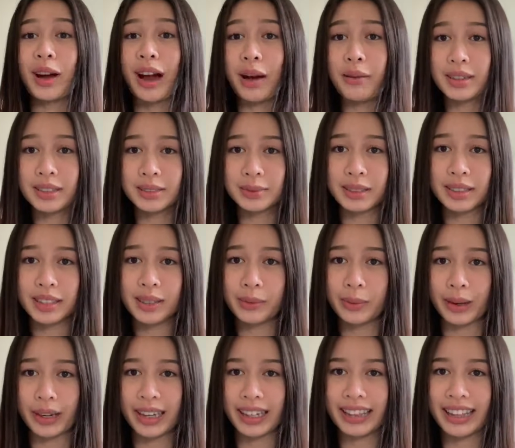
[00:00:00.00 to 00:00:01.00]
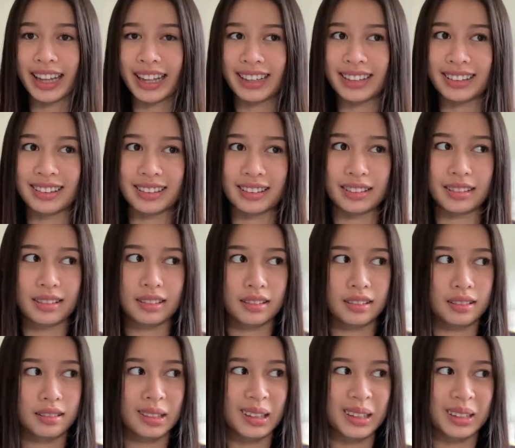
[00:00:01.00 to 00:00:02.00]
I was really worried that
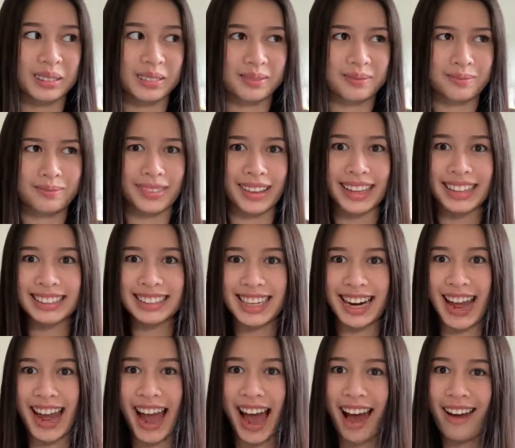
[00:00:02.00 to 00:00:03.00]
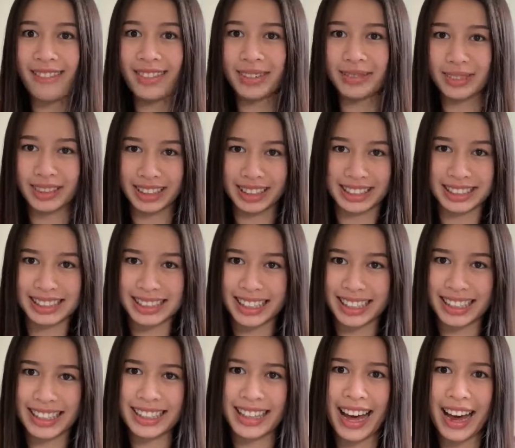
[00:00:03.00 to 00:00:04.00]
the things that I haven't really
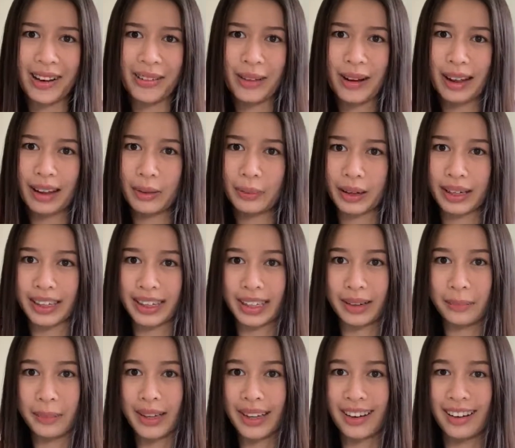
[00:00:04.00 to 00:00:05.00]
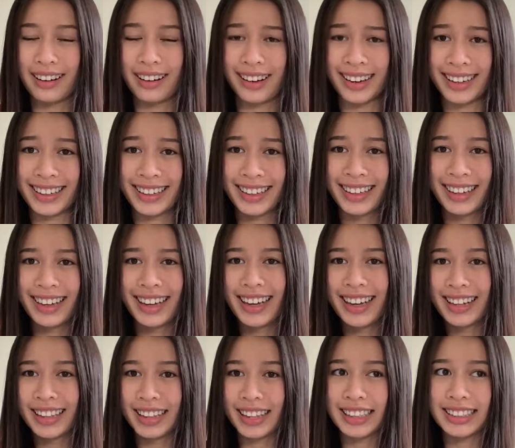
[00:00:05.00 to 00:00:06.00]
studied that well were gonna be on
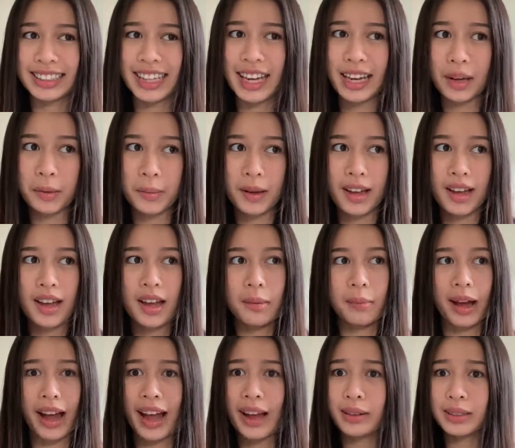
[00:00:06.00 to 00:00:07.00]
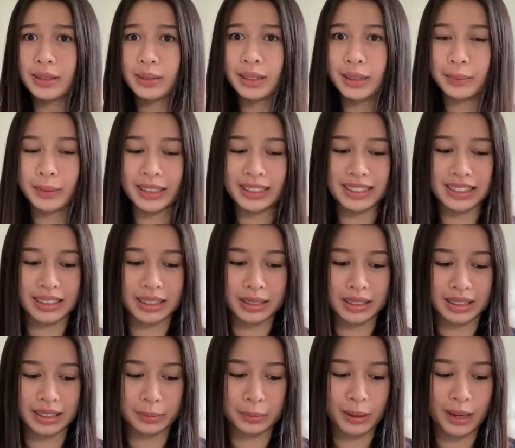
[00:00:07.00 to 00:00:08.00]
the exam. But I was really
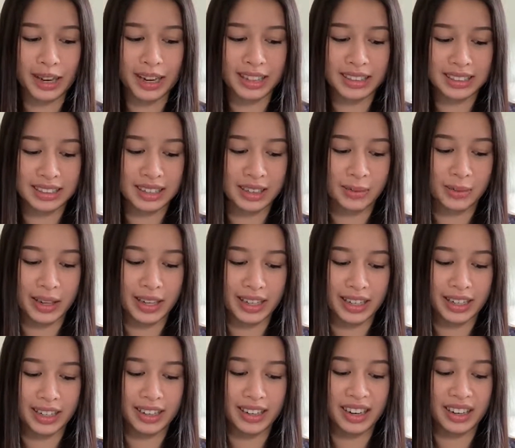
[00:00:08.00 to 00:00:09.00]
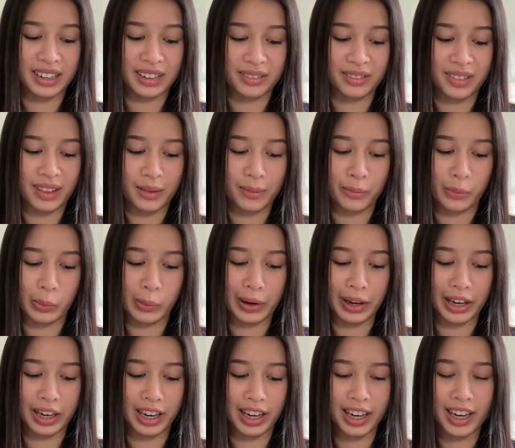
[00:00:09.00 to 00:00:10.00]
pleasantly surprised when none of them
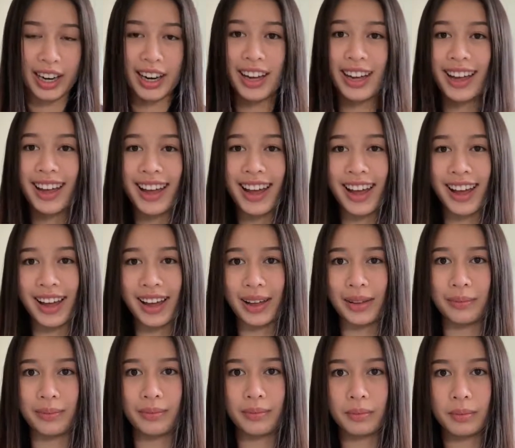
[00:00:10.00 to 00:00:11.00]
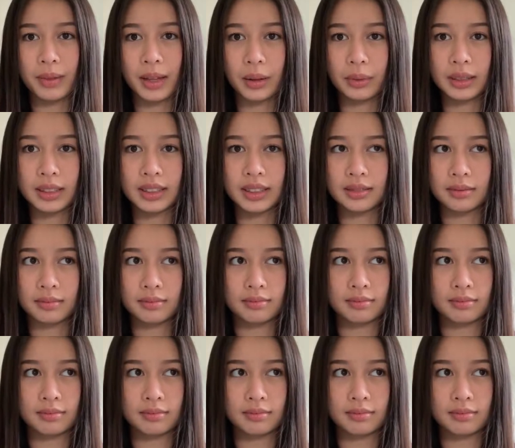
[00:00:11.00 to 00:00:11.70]
were. Um, it was